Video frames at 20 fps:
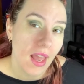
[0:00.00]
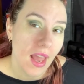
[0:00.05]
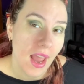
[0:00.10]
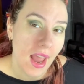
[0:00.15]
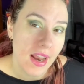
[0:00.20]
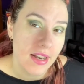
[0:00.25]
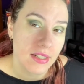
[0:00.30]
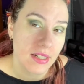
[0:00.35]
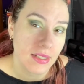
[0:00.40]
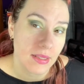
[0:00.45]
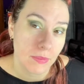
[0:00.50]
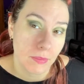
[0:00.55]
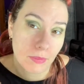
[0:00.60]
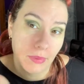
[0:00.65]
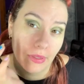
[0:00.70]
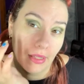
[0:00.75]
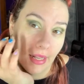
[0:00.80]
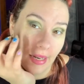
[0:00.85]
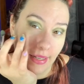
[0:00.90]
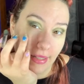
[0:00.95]
And just
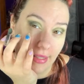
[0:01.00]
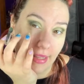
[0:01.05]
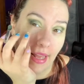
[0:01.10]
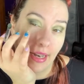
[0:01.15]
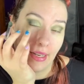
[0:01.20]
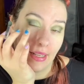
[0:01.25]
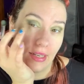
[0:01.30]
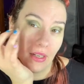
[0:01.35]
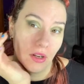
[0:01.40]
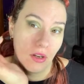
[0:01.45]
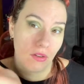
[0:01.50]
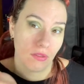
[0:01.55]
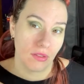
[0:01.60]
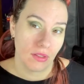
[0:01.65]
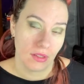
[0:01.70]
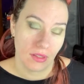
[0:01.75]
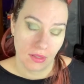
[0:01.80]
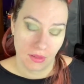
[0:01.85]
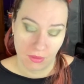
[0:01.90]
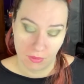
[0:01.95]
blend that in
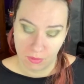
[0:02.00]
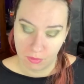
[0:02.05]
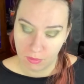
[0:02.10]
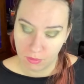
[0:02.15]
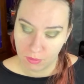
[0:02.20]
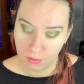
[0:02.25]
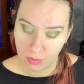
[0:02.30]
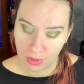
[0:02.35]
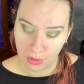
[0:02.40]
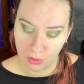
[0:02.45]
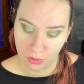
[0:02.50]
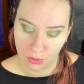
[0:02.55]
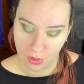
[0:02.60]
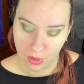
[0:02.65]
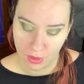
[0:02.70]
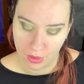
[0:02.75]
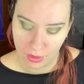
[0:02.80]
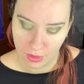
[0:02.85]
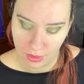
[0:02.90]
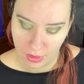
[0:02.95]
over the middle
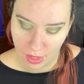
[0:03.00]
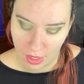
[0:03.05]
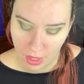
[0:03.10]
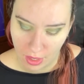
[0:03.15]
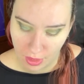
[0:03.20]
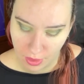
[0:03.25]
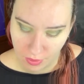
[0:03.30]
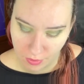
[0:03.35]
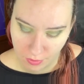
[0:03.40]
third of the eye.